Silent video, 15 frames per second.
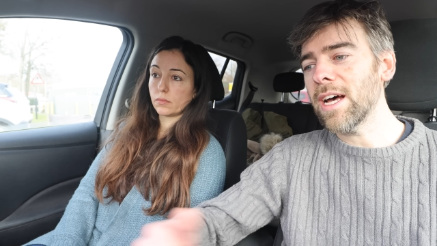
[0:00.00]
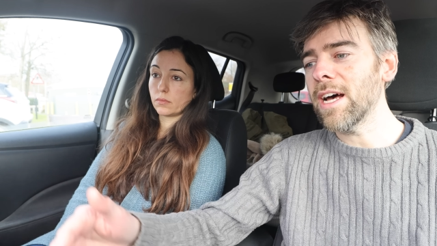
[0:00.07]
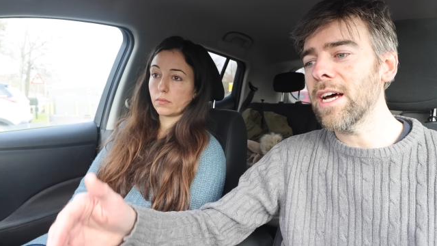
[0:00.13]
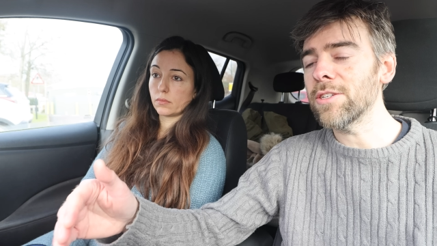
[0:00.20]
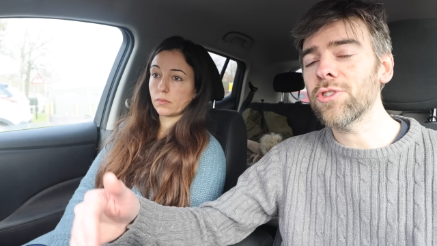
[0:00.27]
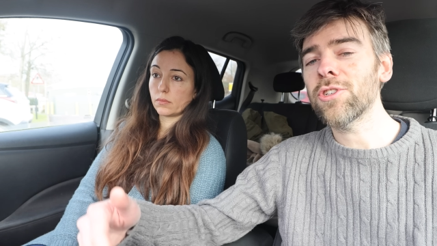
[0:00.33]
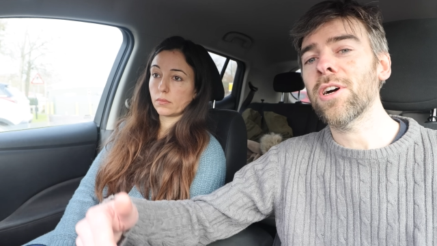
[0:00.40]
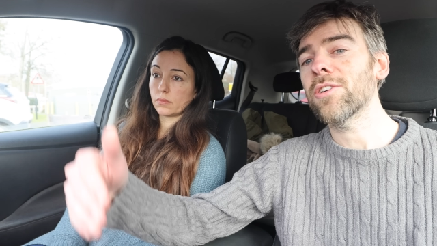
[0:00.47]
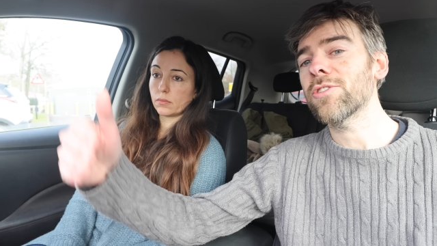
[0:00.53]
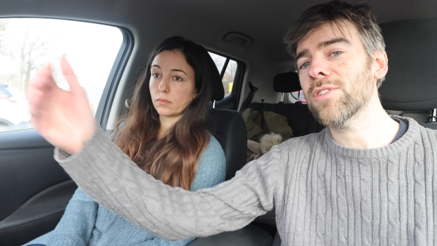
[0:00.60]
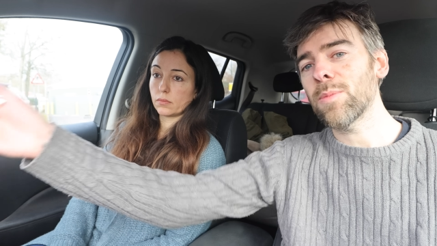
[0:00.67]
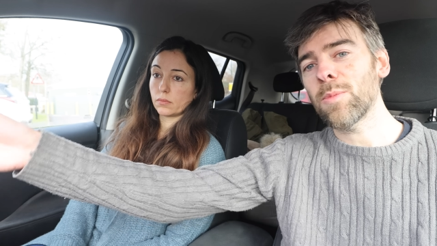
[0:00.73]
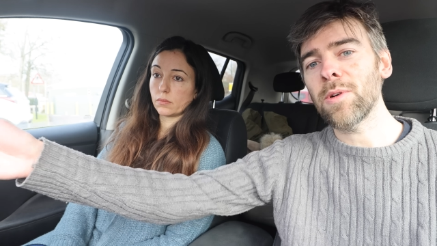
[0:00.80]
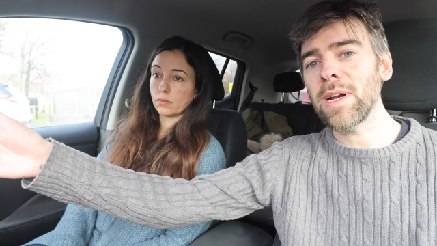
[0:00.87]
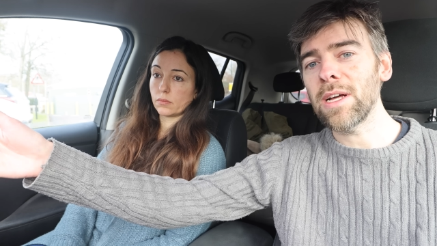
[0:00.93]
Speaker 1: and charge
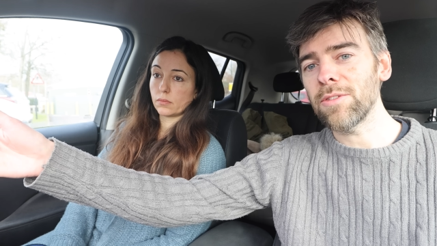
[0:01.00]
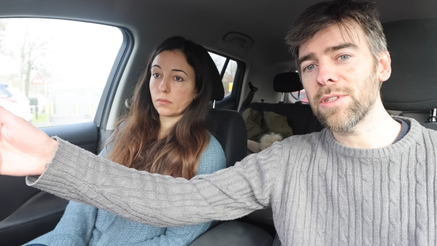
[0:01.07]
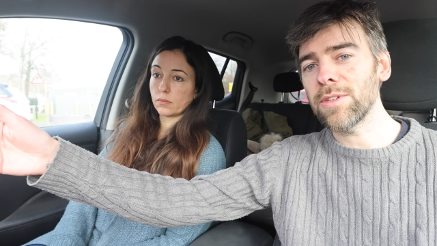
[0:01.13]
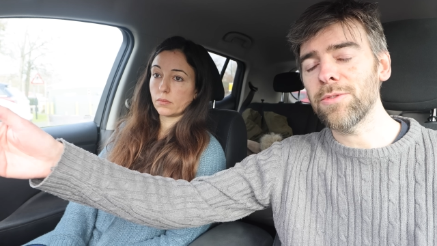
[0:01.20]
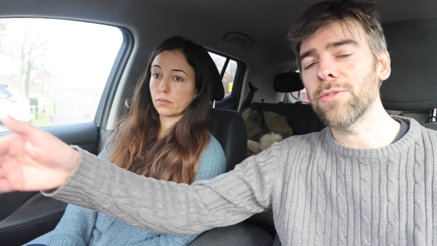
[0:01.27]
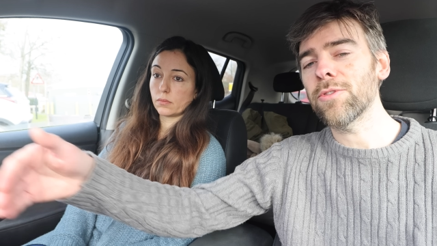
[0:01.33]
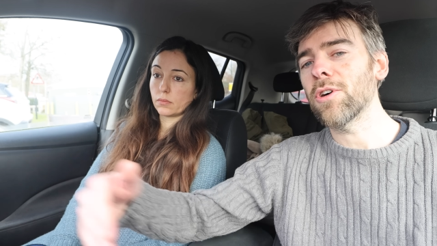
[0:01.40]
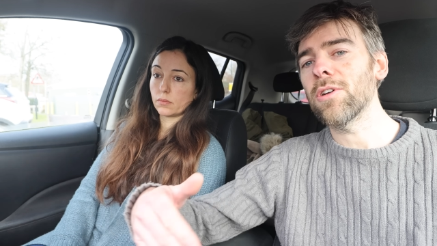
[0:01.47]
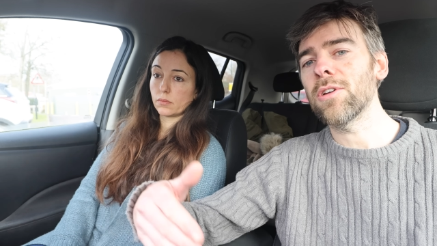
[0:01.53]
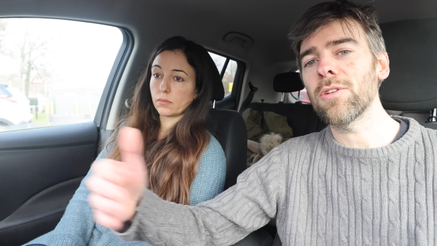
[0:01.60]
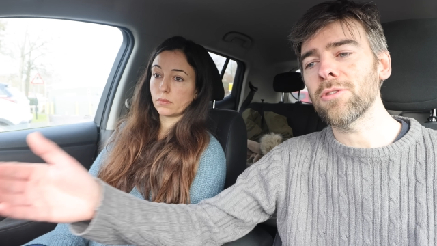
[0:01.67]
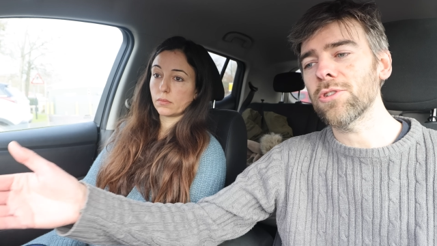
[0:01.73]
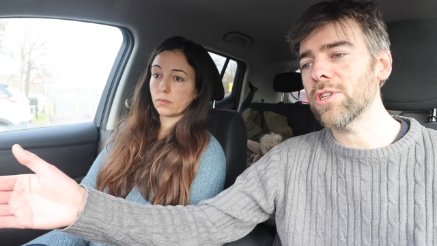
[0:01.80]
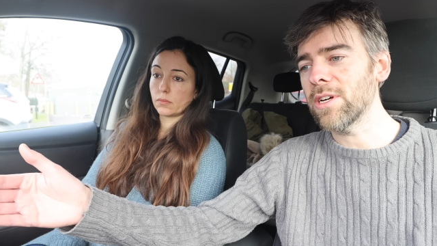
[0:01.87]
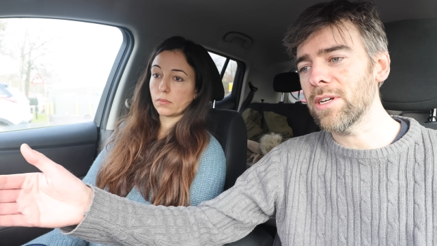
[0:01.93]
somewhere else if you've got a
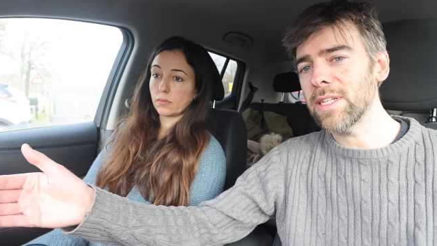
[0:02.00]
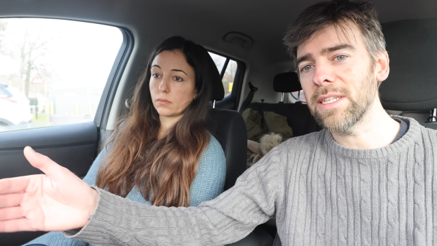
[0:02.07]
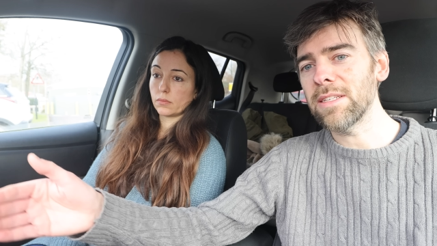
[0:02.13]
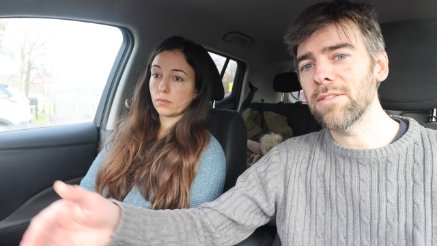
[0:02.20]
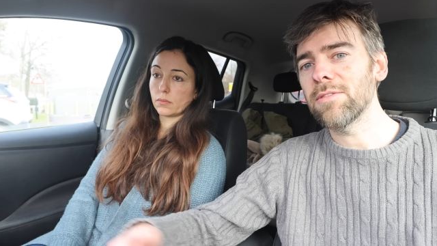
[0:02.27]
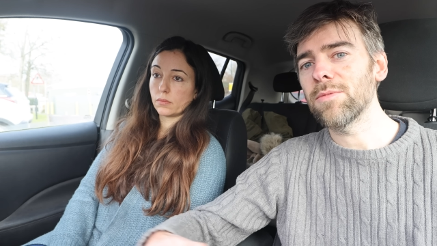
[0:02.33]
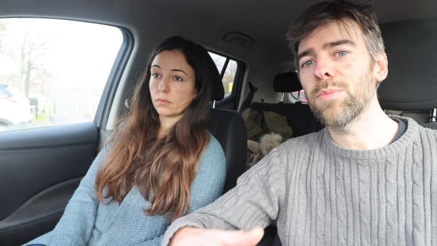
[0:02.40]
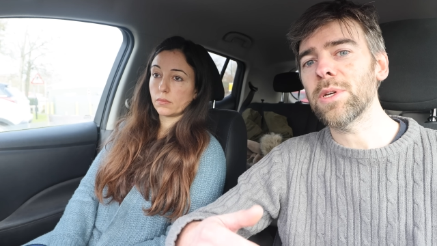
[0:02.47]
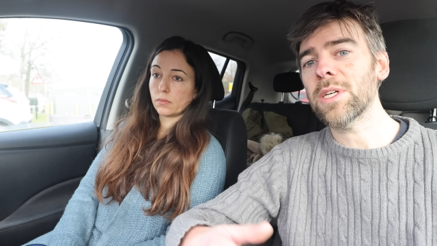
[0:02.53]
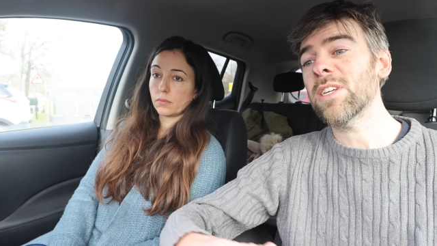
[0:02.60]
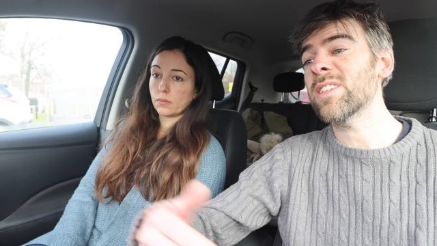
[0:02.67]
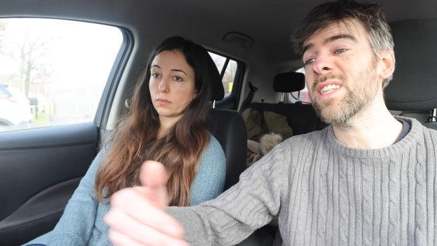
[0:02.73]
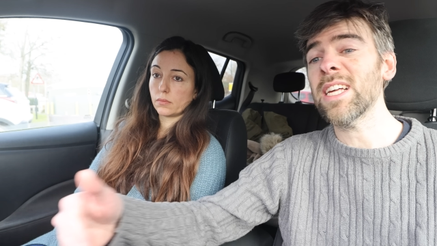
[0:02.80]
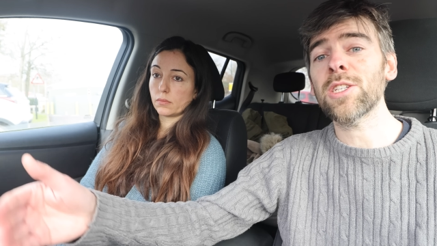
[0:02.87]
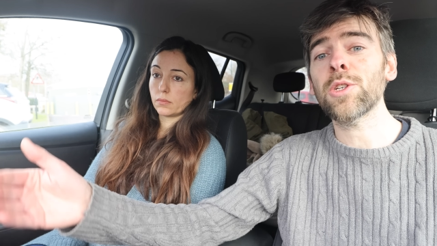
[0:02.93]
long journey
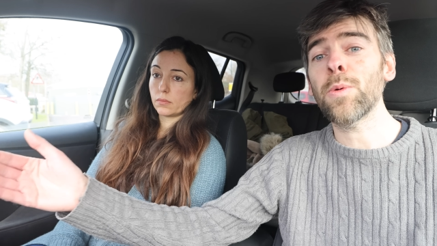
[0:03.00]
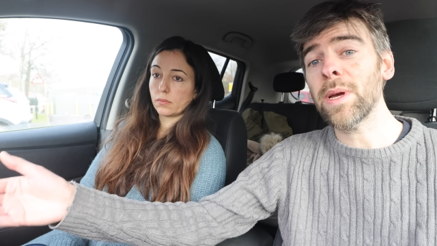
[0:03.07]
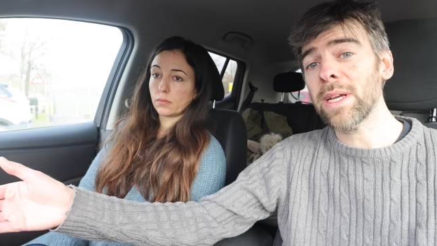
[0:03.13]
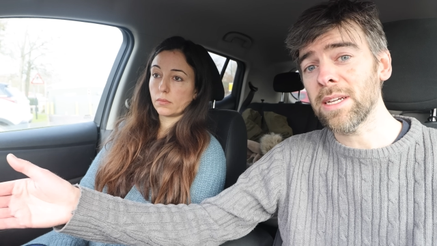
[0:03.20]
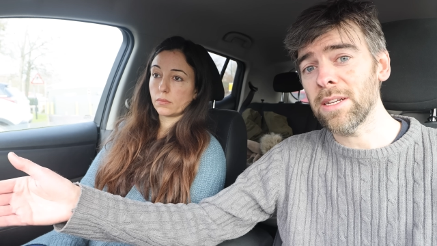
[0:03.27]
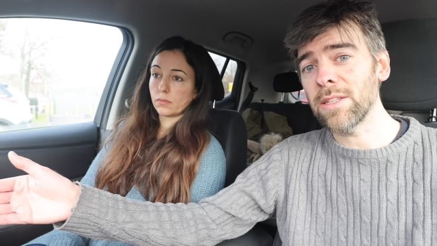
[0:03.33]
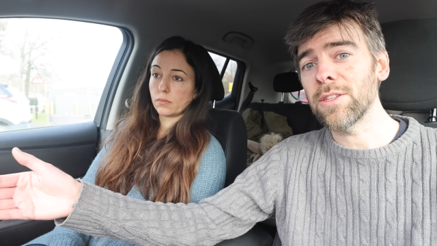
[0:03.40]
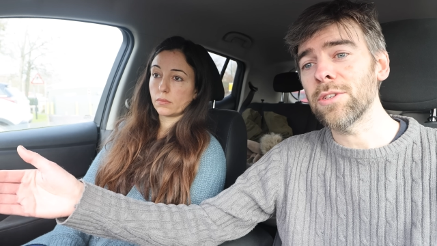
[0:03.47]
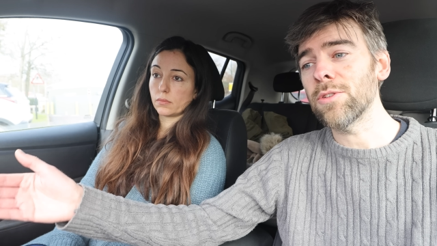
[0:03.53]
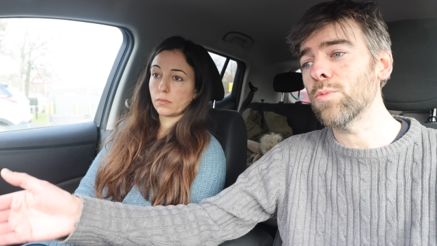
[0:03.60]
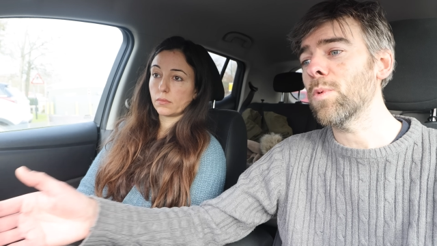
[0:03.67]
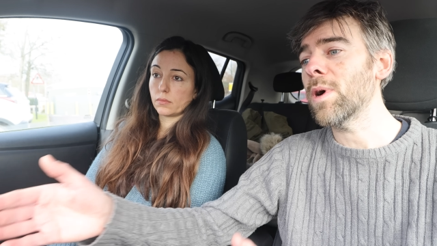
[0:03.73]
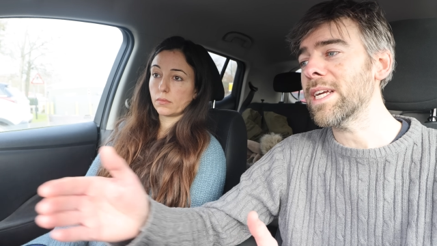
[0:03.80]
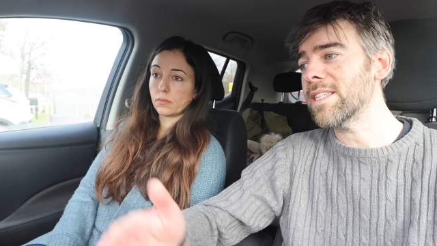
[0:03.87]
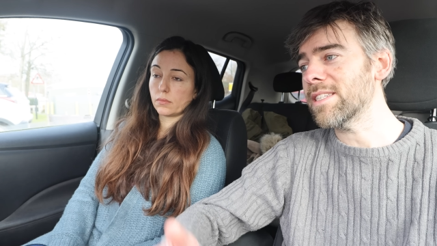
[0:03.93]
because that's quicker than
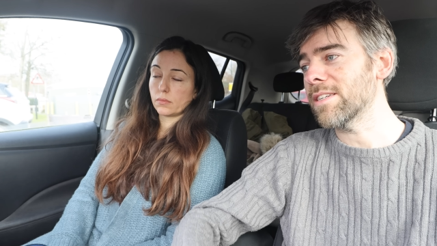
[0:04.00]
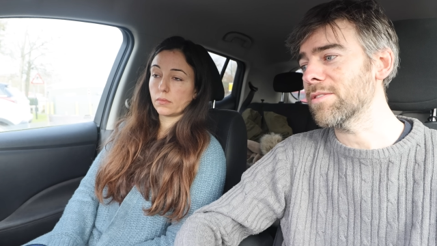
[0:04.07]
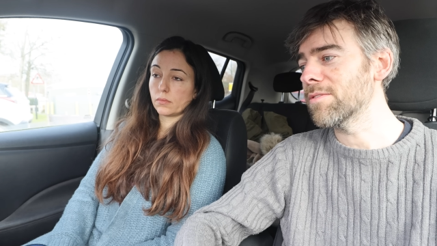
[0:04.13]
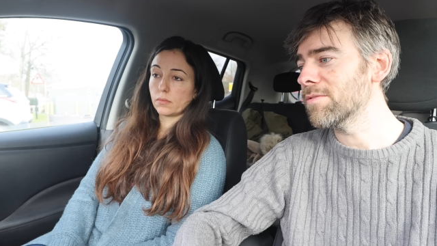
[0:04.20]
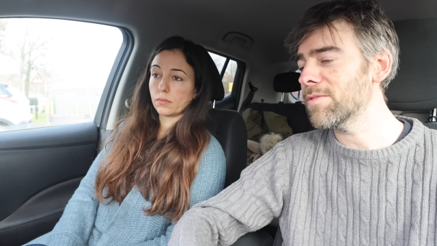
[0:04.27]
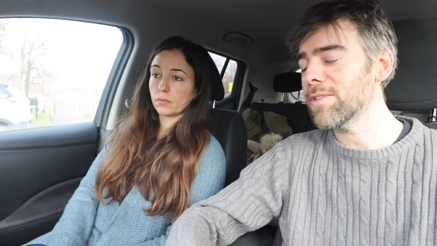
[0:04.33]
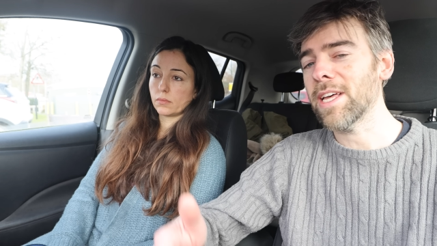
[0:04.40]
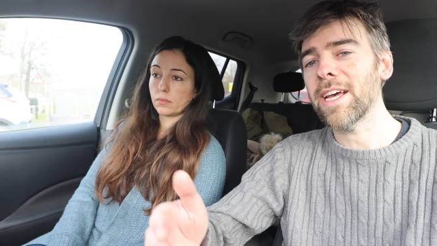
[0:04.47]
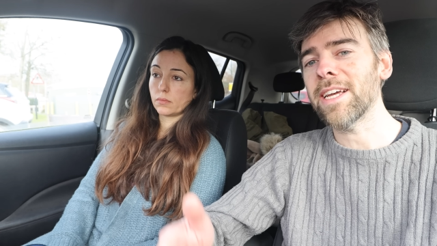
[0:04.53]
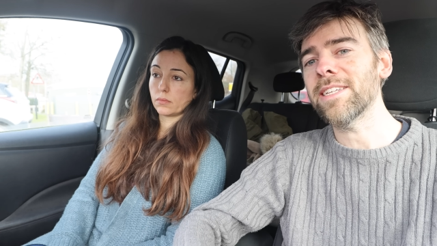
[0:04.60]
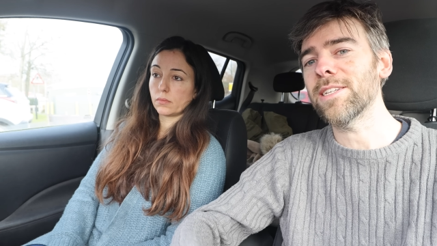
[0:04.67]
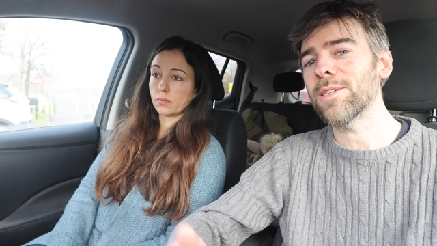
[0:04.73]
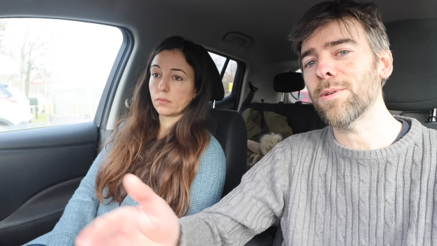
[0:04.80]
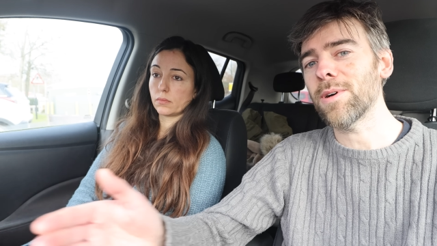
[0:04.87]
waiting for that 80